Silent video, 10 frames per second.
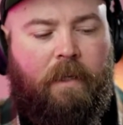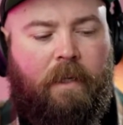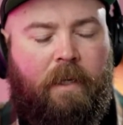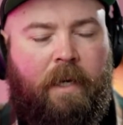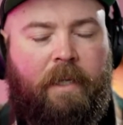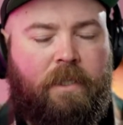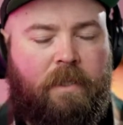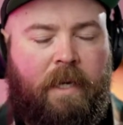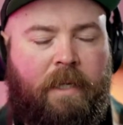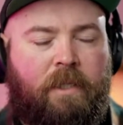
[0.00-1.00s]

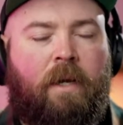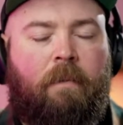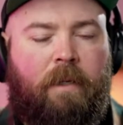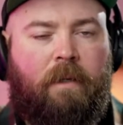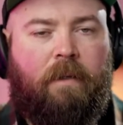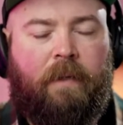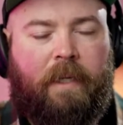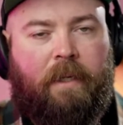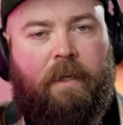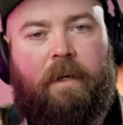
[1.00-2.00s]
It's going to be
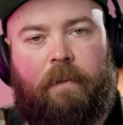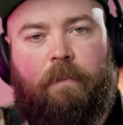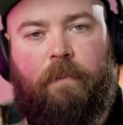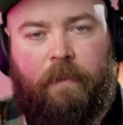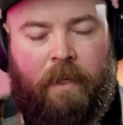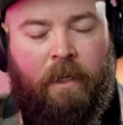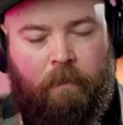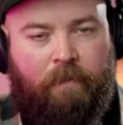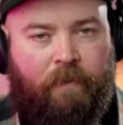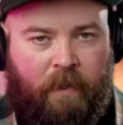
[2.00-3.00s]
like, it'll
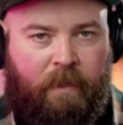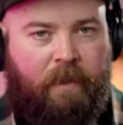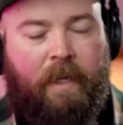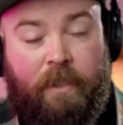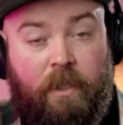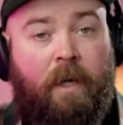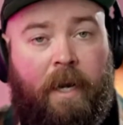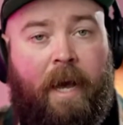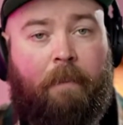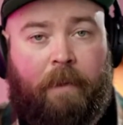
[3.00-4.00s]
be fun. It's going to
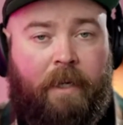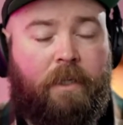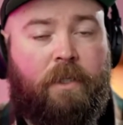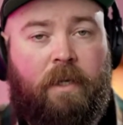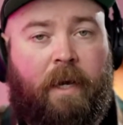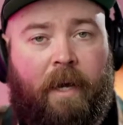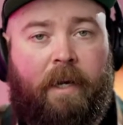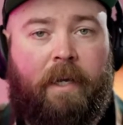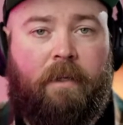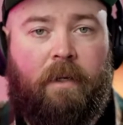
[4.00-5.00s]
happen. I got to
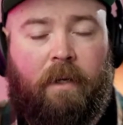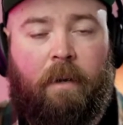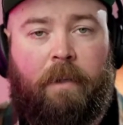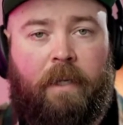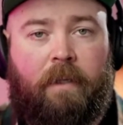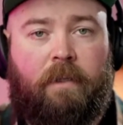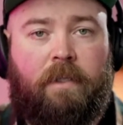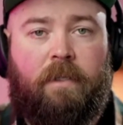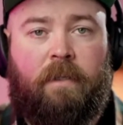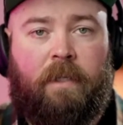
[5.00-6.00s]
get a company
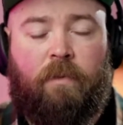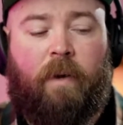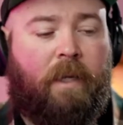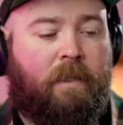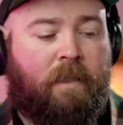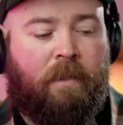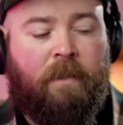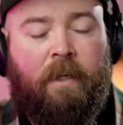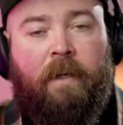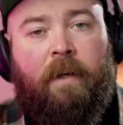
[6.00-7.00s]
that's ready to,
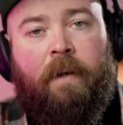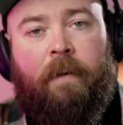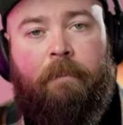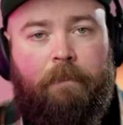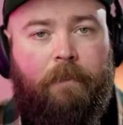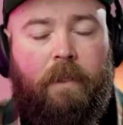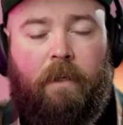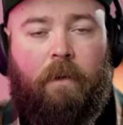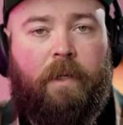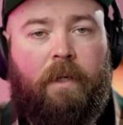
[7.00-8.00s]

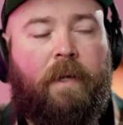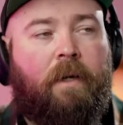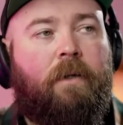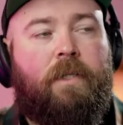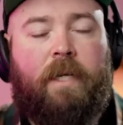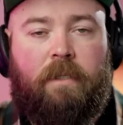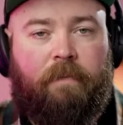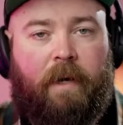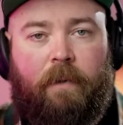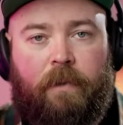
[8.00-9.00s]
that understands the
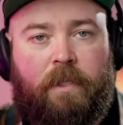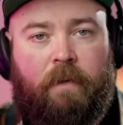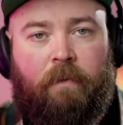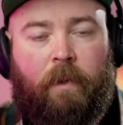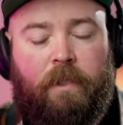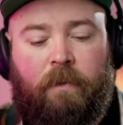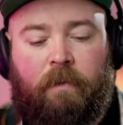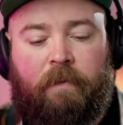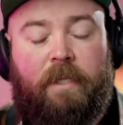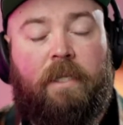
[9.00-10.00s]
value of this stuff and wants to
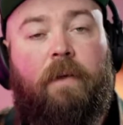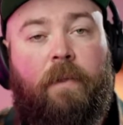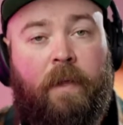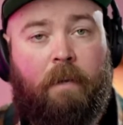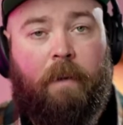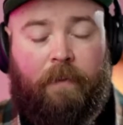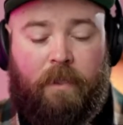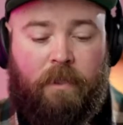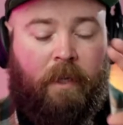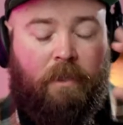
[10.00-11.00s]
invest. And if you think about
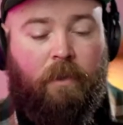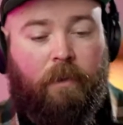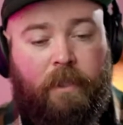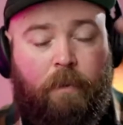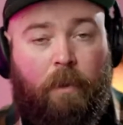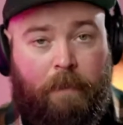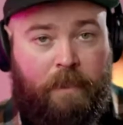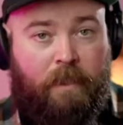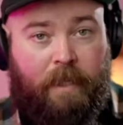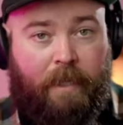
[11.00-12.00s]
this, okay, so let's put
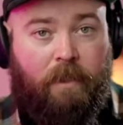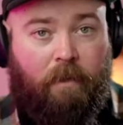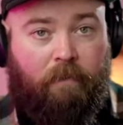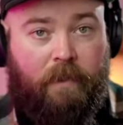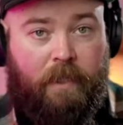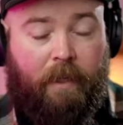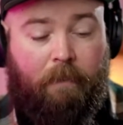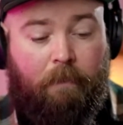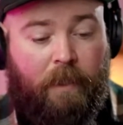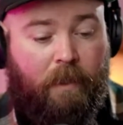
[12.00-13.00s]
business hats on for a
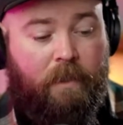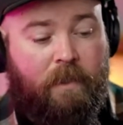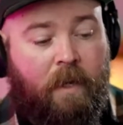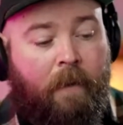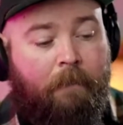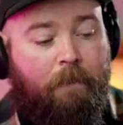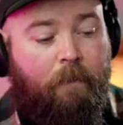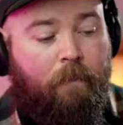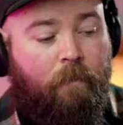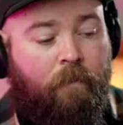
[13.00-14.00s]
second, because
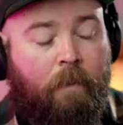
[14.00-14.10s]
from a